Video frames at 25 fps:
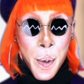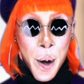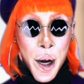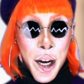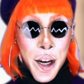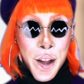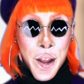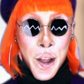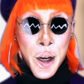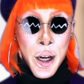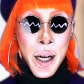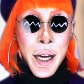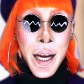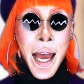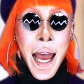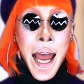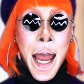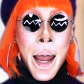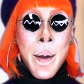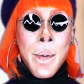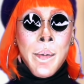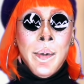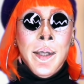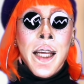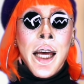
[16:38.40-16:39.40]
a brother
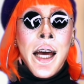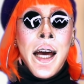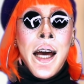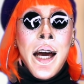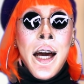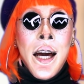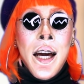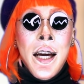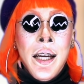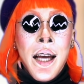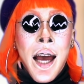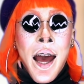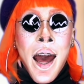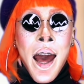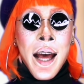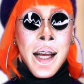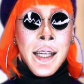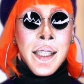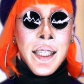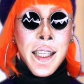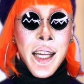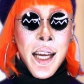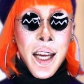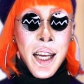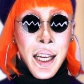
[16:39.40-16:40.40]
named Doug.
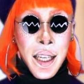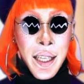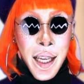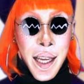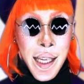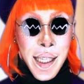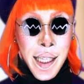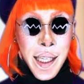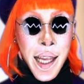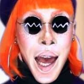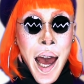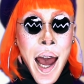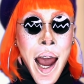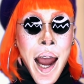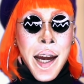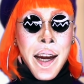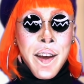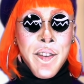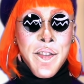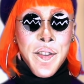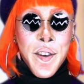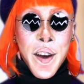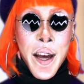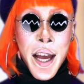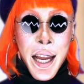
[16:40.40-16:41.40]
Doug is
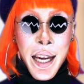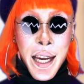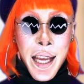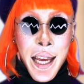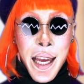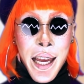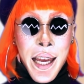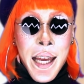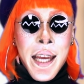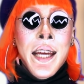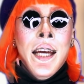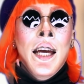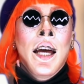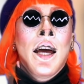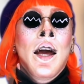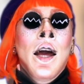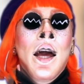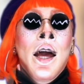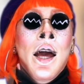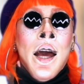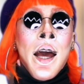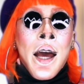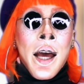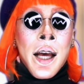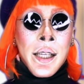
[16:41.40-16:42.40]
kinda funny.
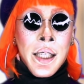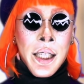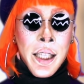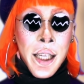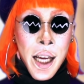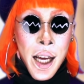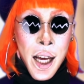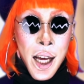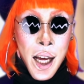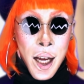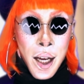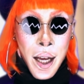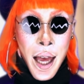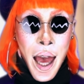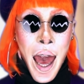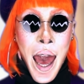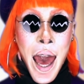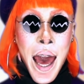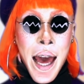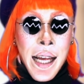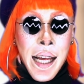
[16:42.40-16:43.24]
Doug